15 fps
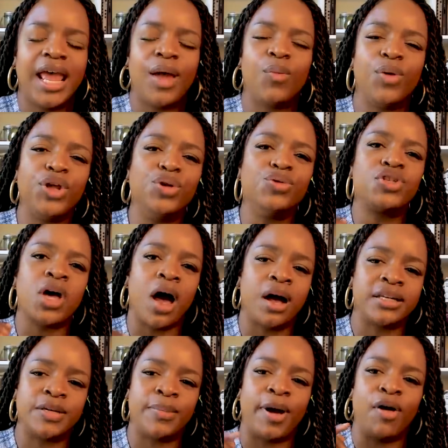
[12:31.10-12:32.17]
And when you
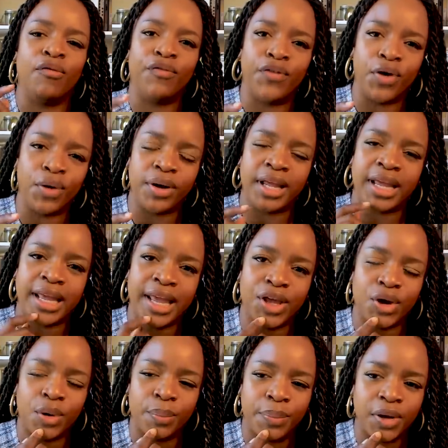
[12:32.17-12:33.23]
talked about voting in
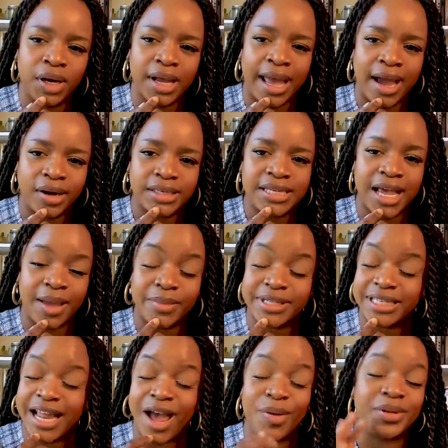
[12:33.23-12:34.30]
your book, Our Time Is
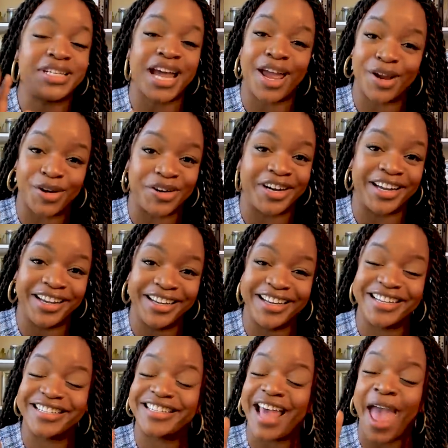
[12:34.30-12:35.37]
Now, which I agree
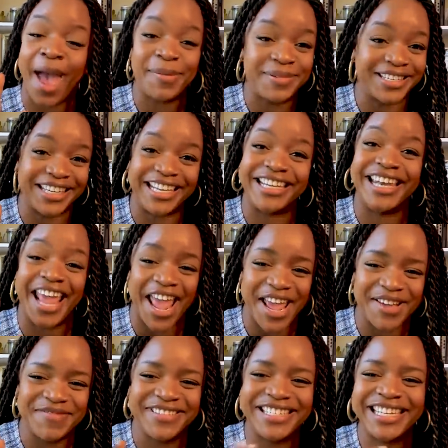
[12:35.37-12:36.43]
is aptly
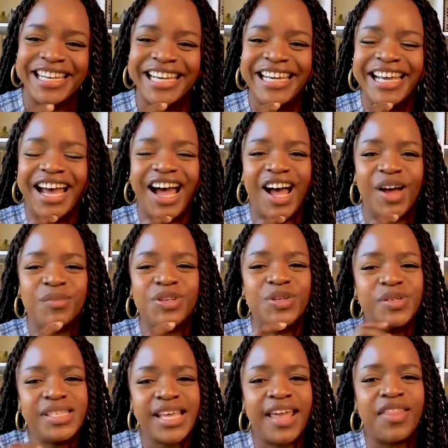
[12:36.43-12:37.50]
named, um, you
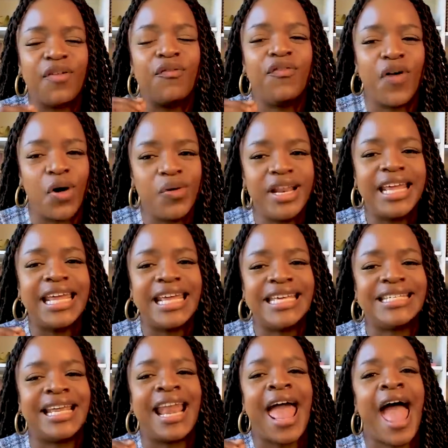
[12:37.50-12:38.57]
said that voting
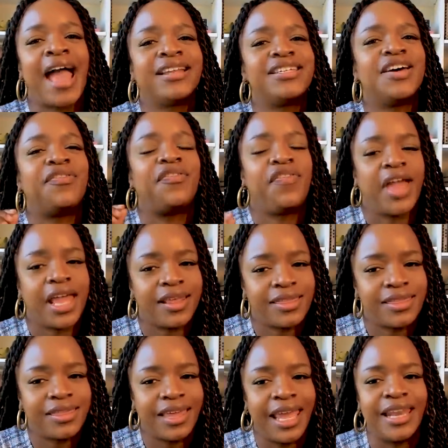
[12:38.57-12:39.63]
is an act of
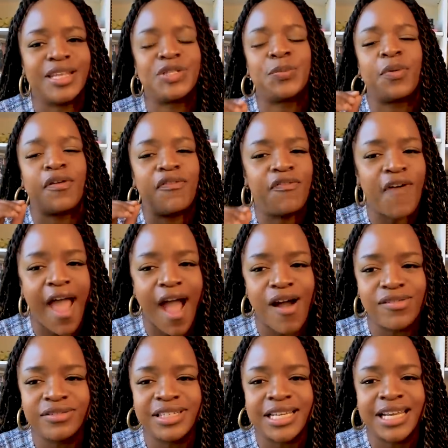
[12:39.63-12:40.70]
faith. It is
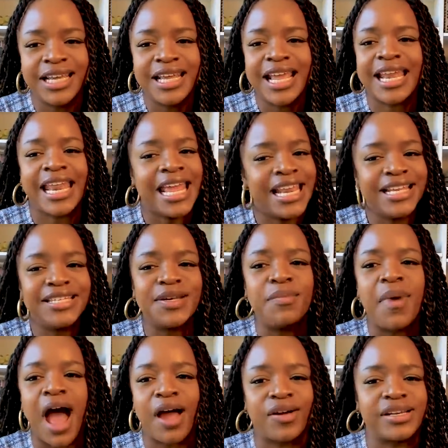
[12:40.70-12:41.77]
profound, and in a
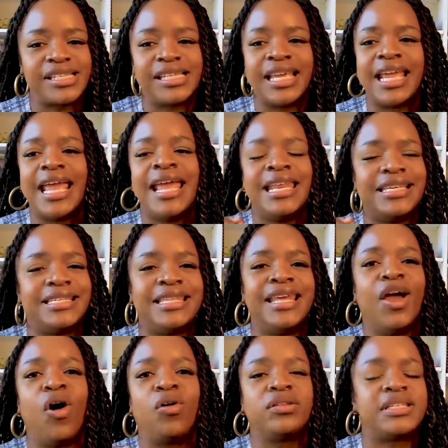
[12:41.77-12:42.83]
democracy, it is
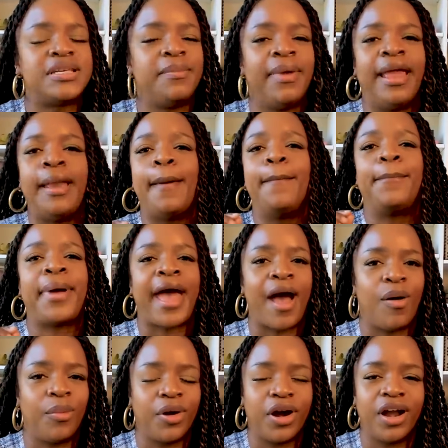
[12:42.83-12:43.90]
the ultimate
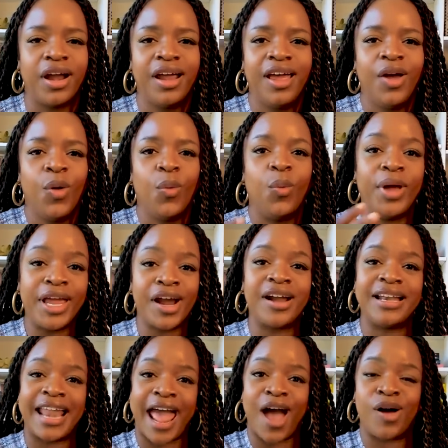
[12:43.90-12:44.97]
power. We are
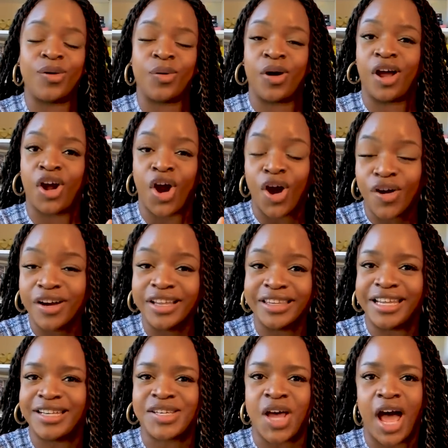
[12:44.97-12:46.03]
now
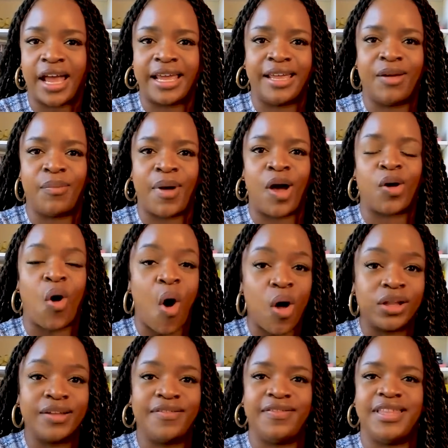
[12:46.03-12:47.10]
currently talking about
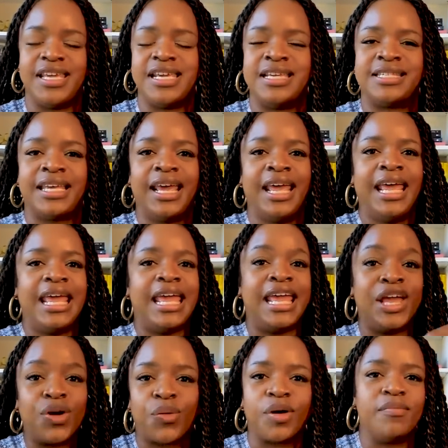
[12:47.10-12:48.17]
all of these
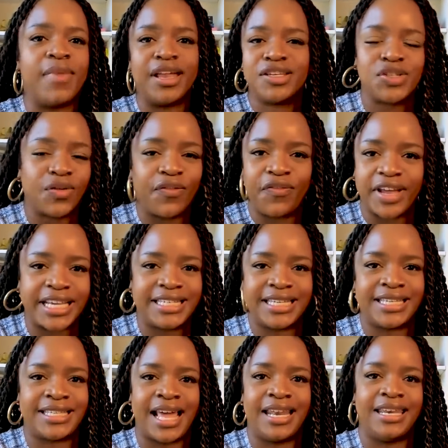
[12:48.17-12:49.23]
incremental
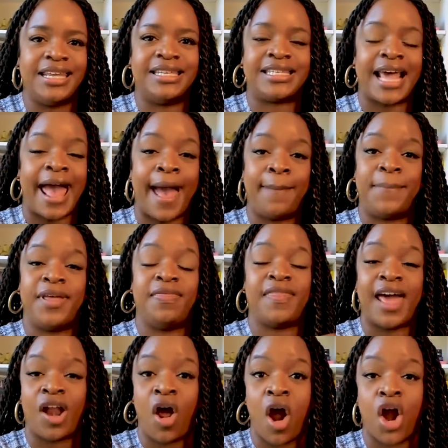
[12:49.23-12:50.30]
fixes that need to happen
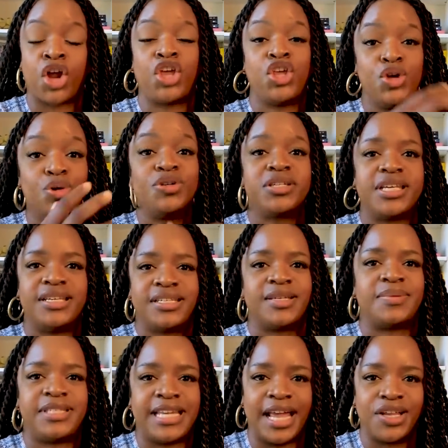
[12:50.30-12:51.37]
that are hugely
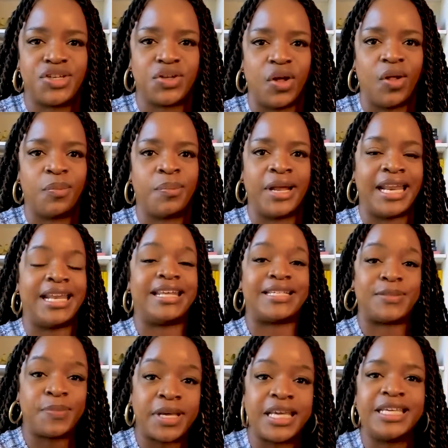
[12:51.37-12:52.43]
substantial, but it
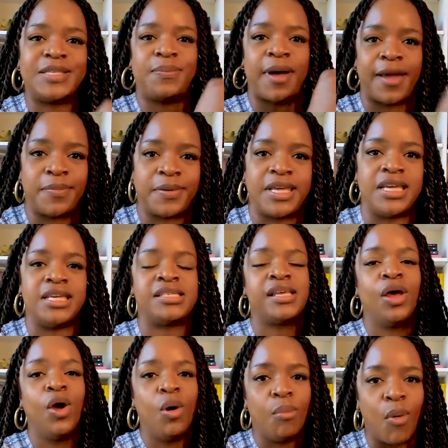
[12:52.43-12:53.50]
is piece by piece,
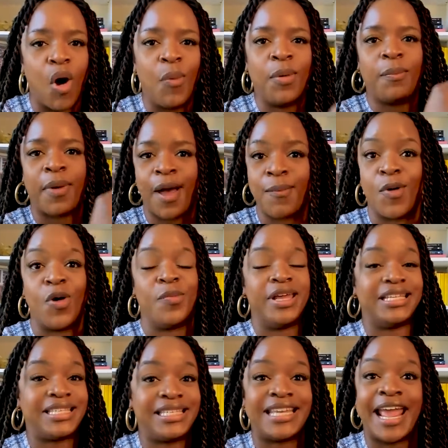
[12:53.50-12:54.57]
moment by
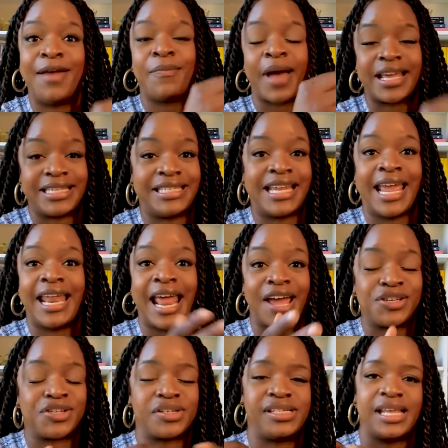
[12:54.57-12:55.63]
moment, state by state,
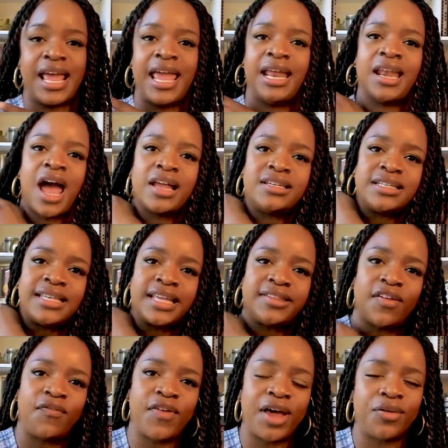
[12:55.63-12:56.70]
as you're saying, not just at
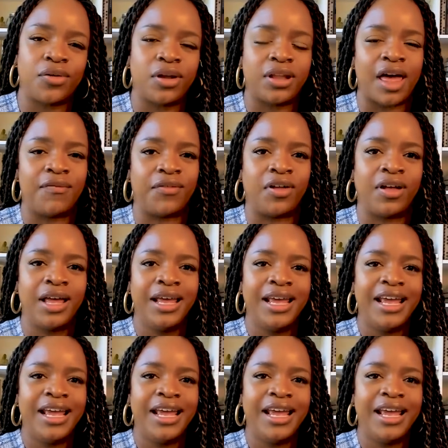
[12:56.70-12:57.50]
the federal level.